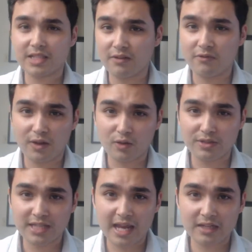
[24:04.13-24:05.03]
and federal
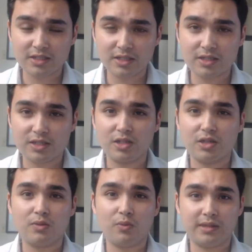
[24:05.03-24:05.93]
taxes,
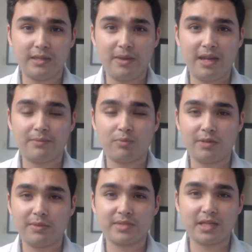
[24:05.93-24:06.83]
what they pay in
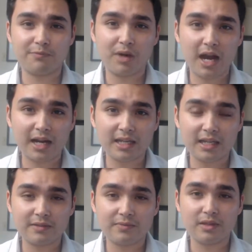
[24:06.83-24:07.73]
premiums out of
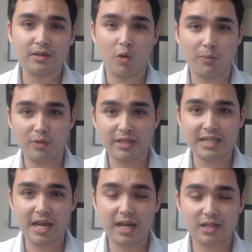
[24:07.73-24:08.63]
pocket or
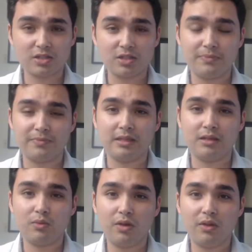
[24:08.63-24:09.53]
pre-tax,
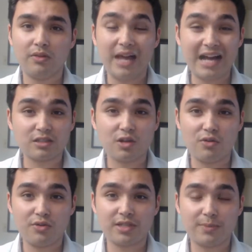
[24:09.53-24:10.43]
well, that
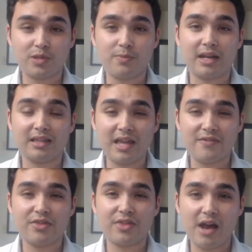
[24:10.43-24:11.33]
totals up to about
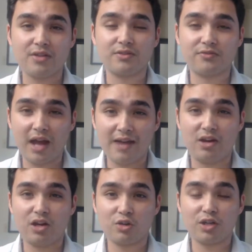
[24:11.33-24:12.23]

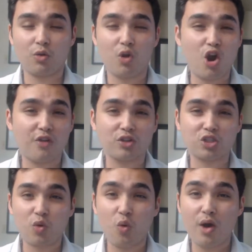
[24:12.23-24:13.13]
$11,500, or over
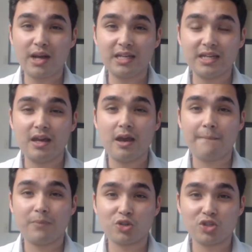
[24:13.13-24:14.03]

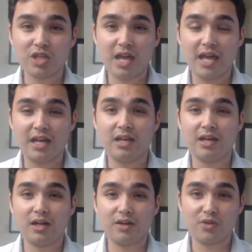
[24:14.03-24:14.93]
20%
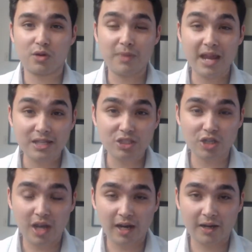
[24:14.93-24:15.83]
of their paycheck